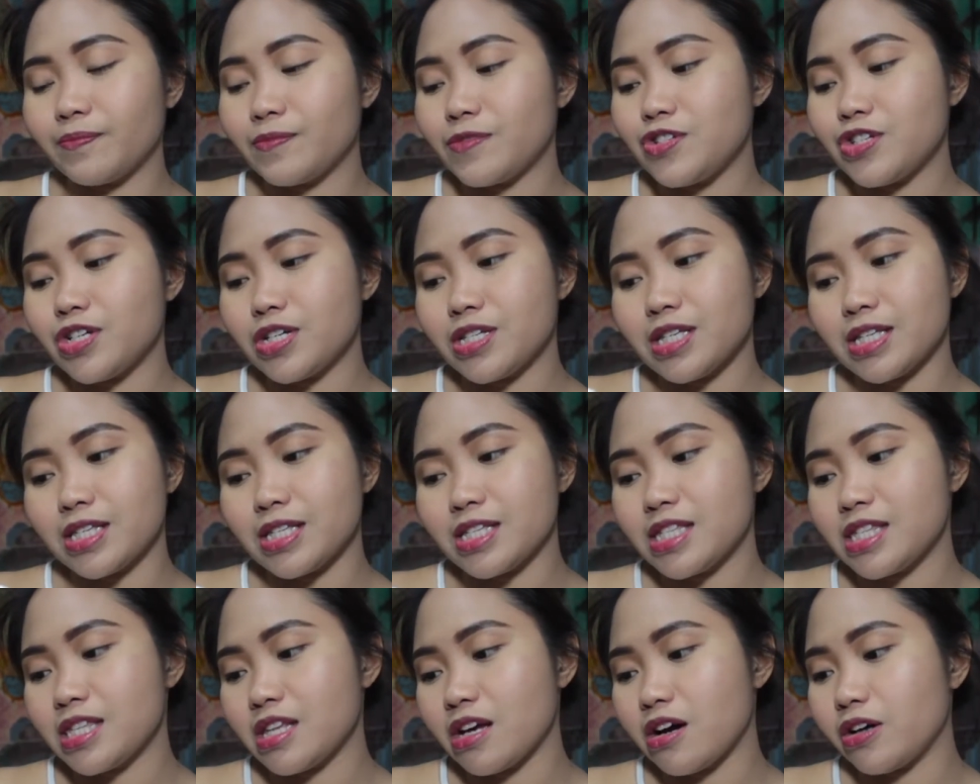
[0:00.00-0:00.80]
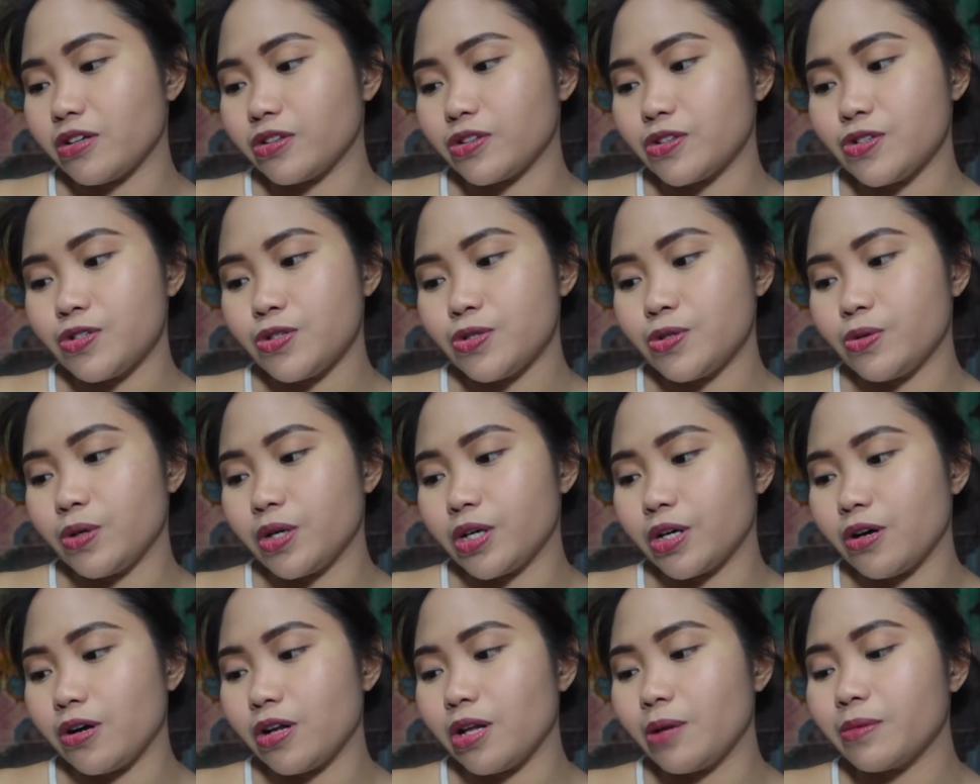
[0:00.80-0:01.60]
Just it's not true
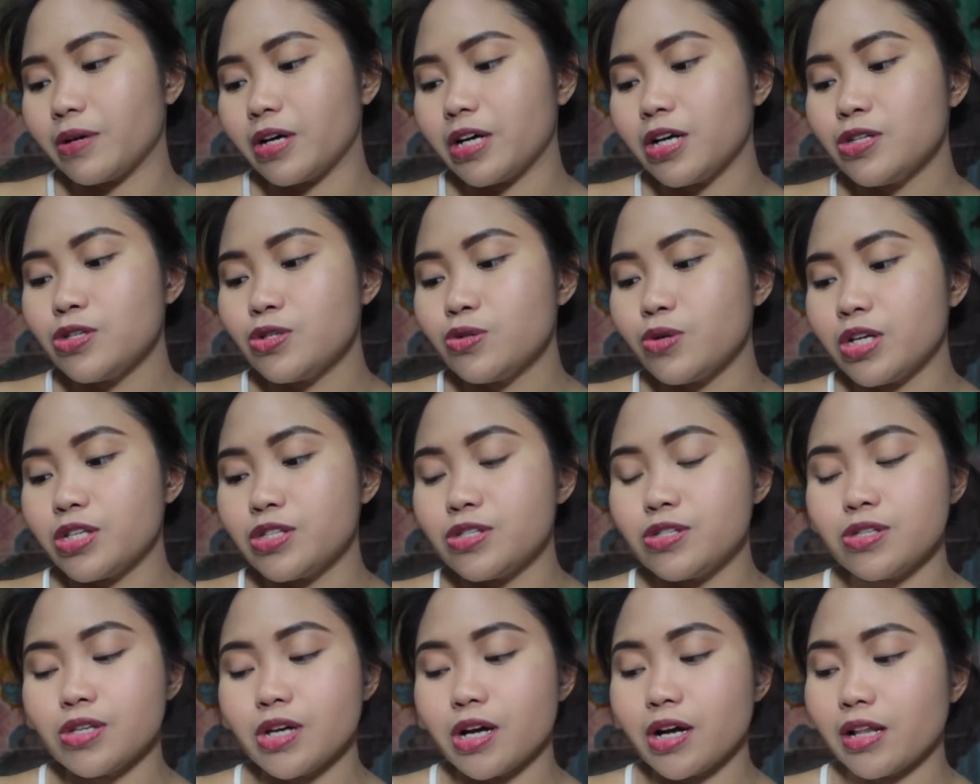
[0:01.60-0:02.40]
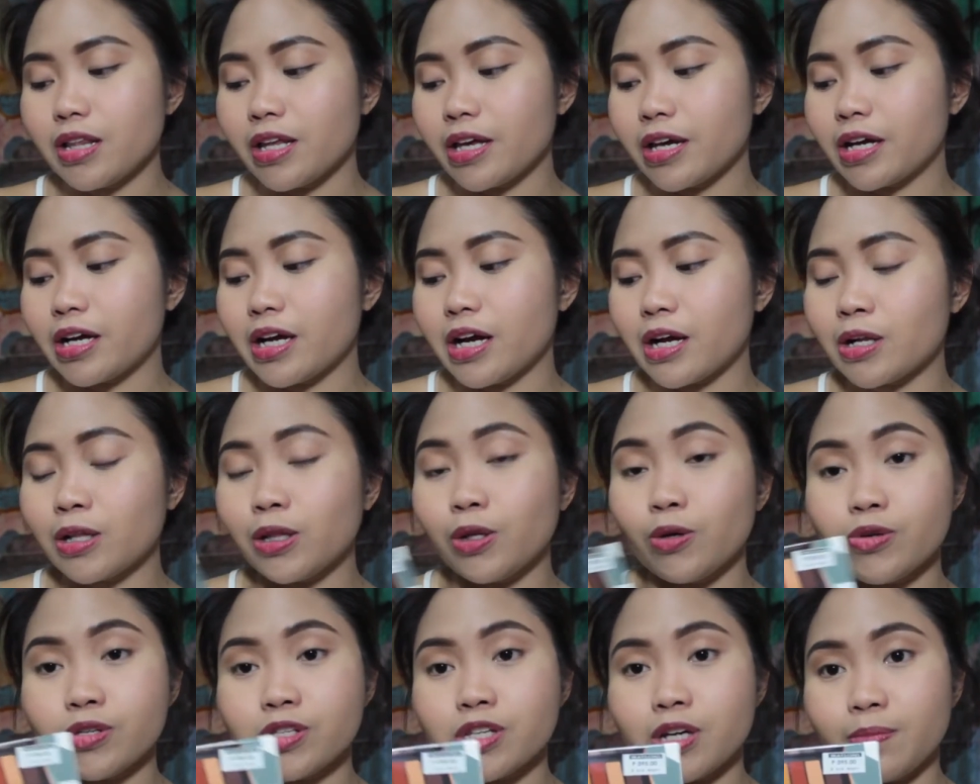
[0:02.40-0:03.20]
at all. I'm gonna do a like
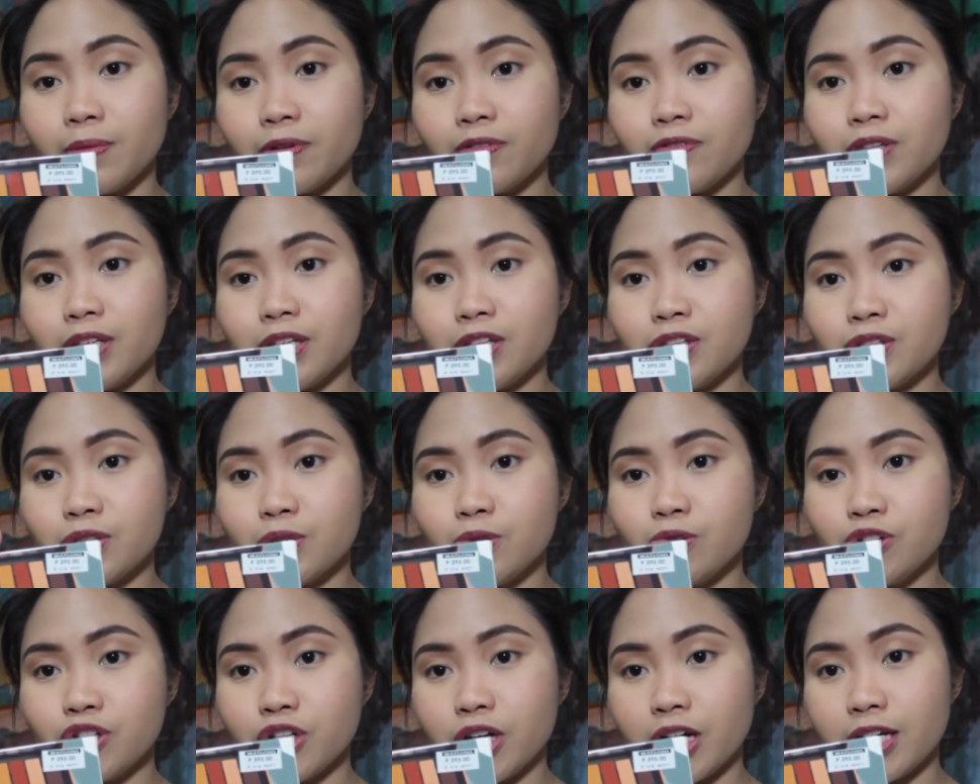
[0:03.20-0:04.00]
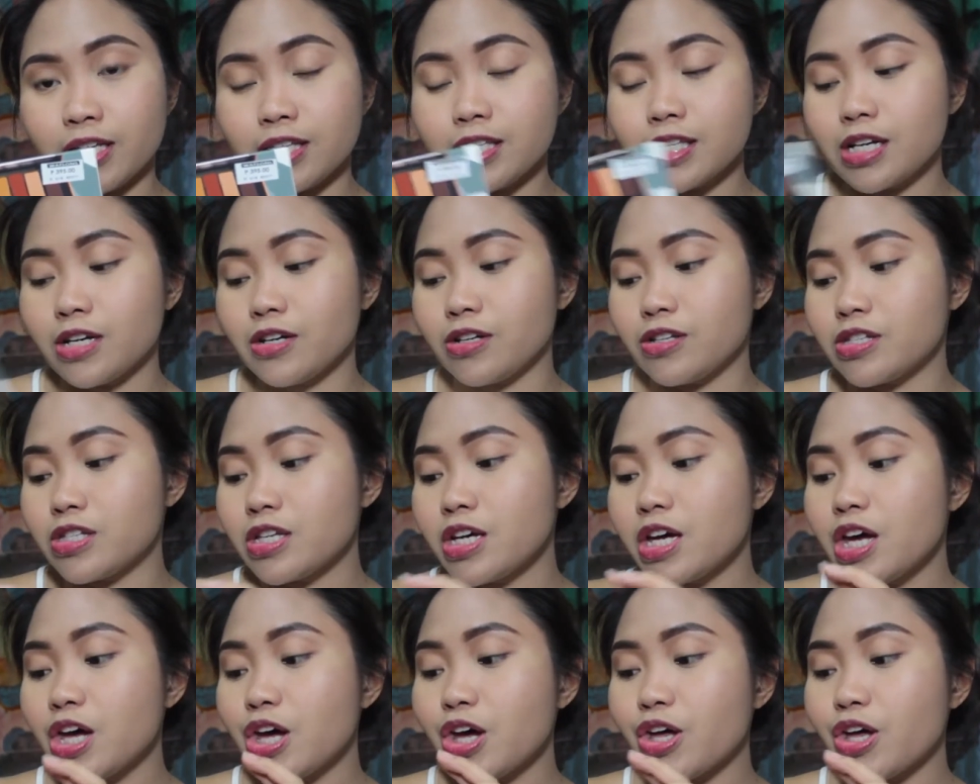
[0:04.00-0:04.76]
close-up of these two shades because